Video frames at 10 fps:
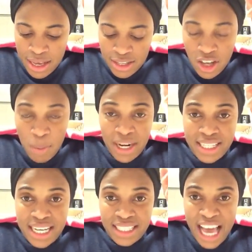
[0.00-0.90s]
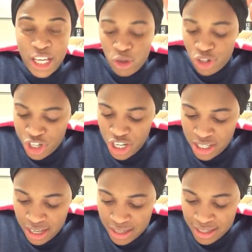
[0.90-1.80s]
Somebody say, Thank you,
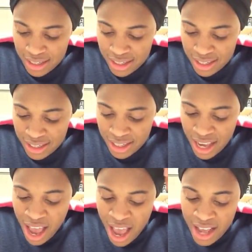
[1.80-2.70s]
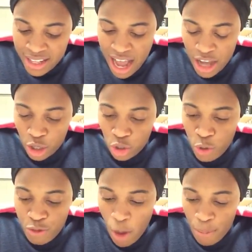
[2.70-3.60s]
Jesus. Thank
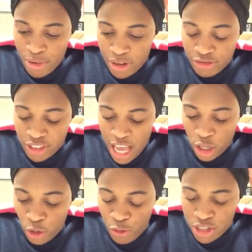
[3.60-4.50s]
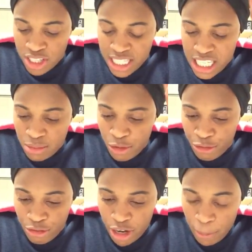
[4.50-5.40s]
you for thank you for setting me
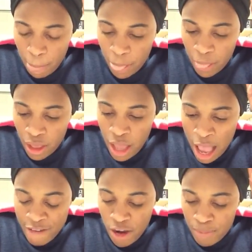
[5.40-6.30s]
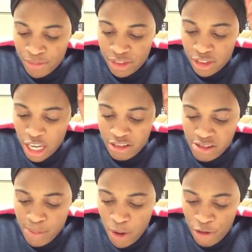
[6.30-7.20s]
free from the
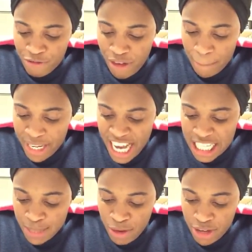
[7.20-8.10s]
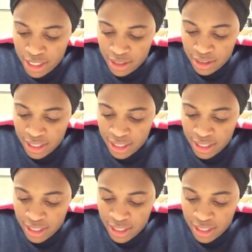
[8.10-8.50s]
grip of familiar spirits.